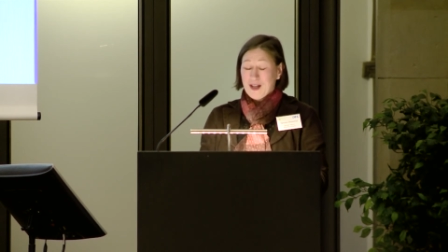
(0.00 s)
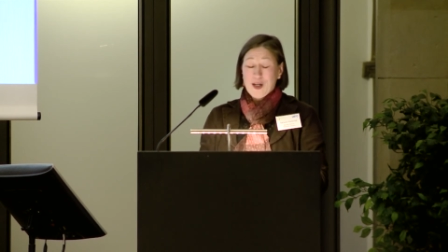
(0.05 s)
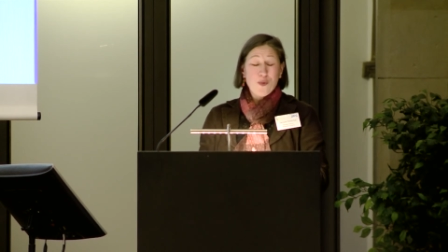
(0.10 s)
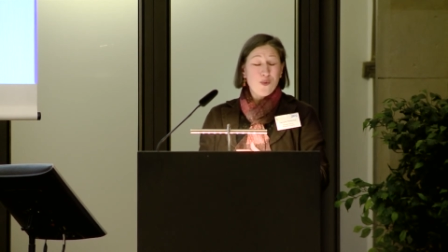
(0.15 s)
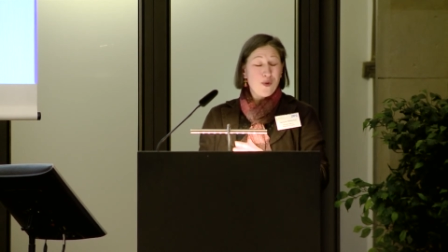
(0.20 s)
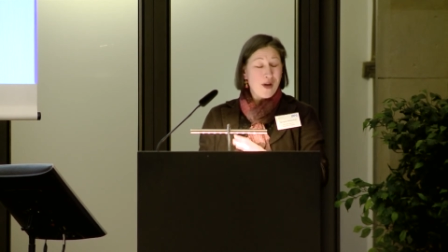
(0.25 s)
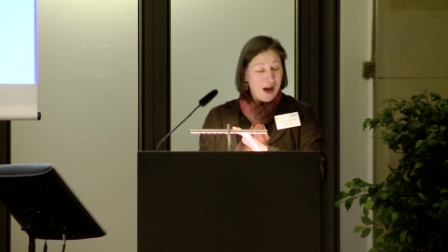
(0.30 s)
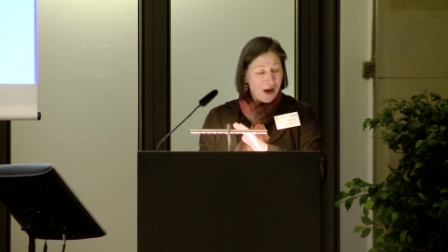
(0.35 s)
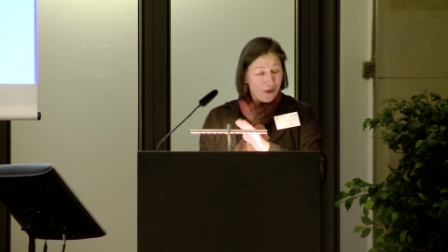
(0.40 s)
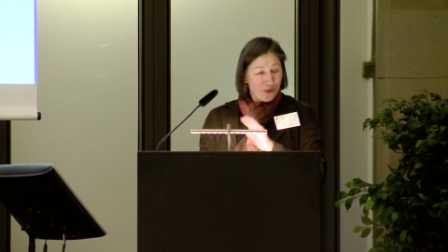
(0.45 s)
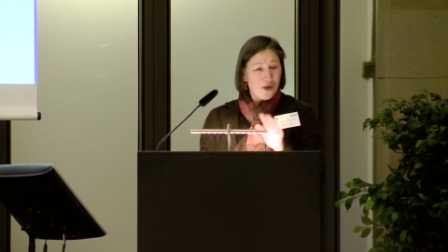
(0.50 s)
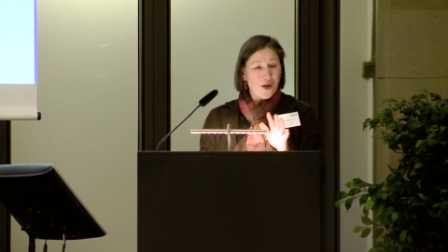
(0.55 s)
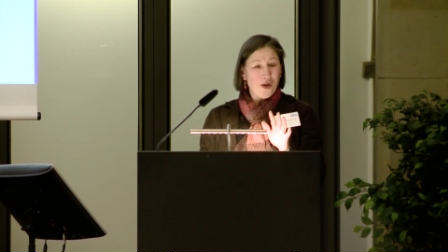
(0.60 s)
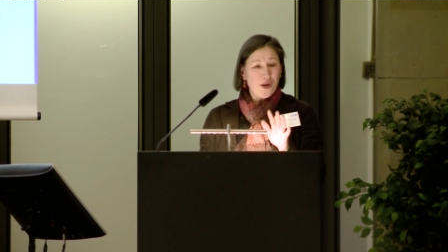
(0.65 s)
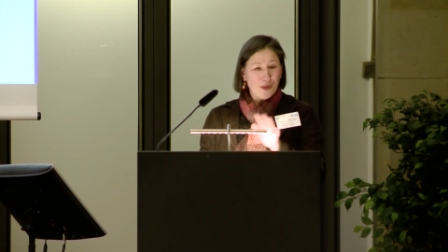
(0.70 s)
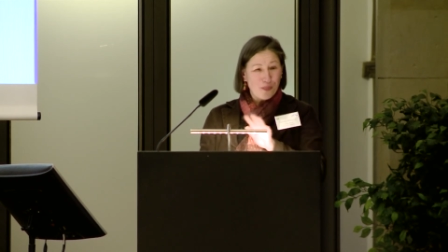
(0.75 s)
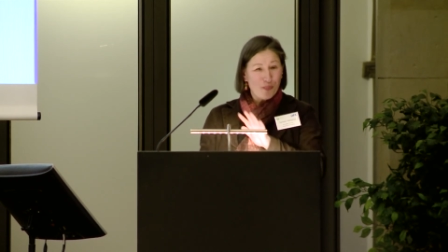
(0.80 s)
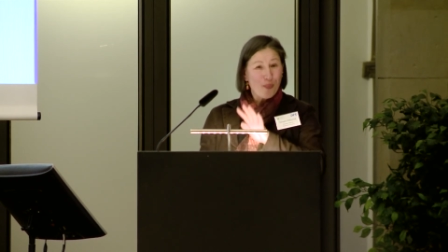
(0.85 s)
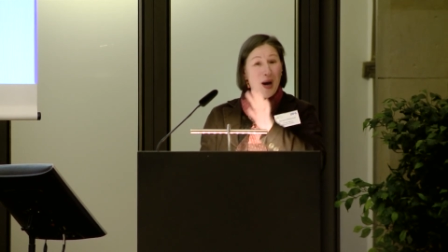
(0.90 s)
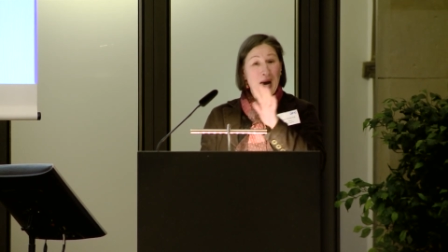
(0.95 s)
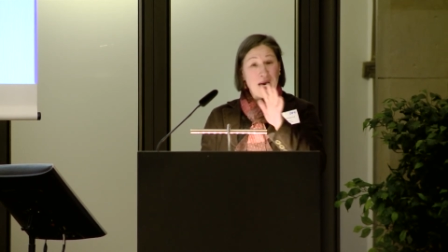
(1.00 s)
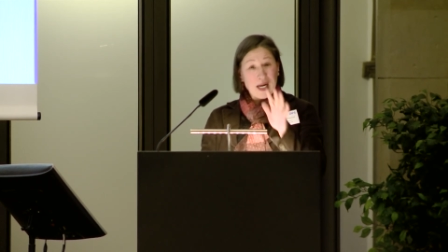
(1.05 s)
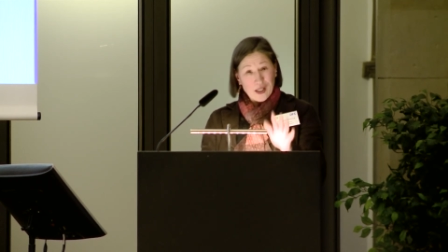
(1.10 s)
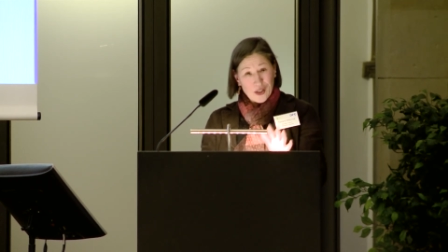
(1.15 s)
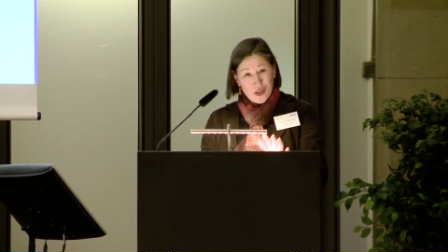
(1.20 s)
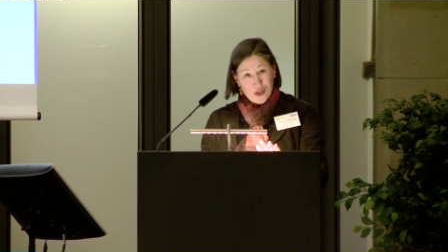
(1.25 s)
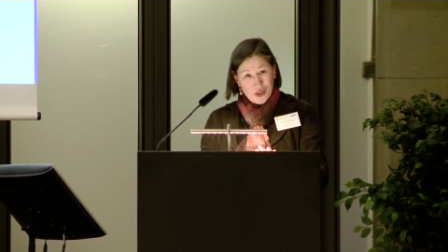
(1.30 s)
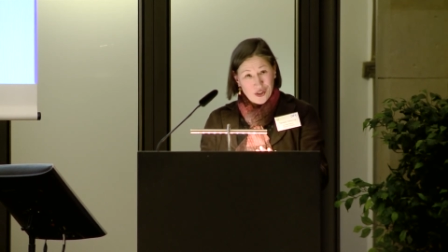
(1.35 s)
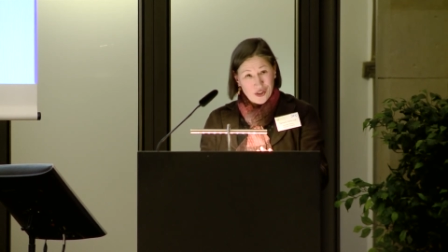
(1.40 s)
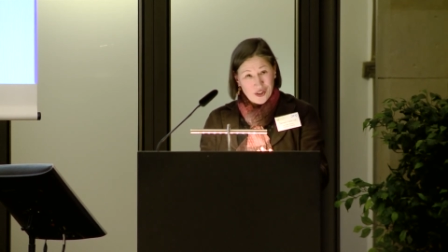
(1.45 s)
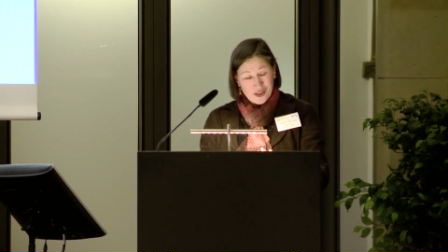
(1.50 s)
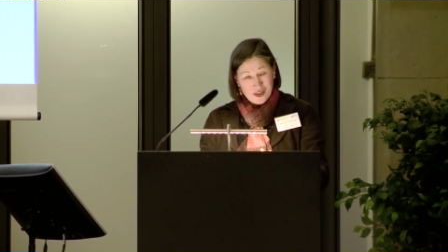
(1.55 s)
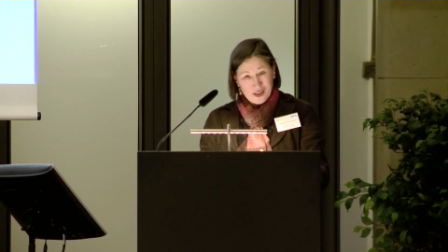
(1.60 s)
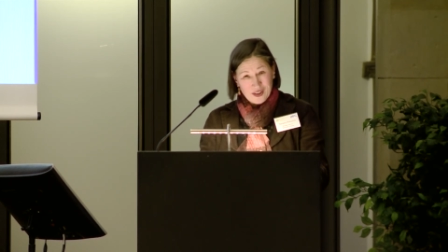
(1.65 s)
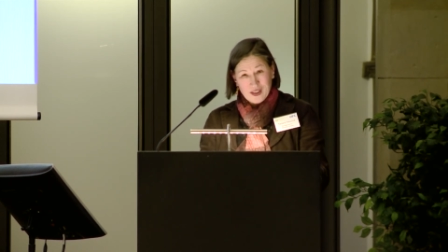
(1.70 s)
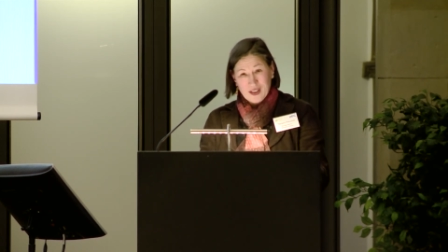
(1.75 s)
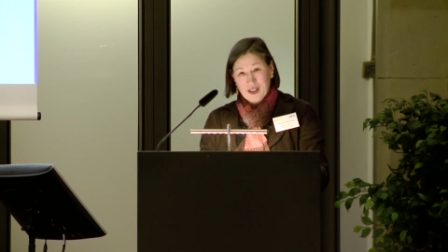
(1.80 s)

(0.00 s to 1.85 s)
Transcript: We have done pilots,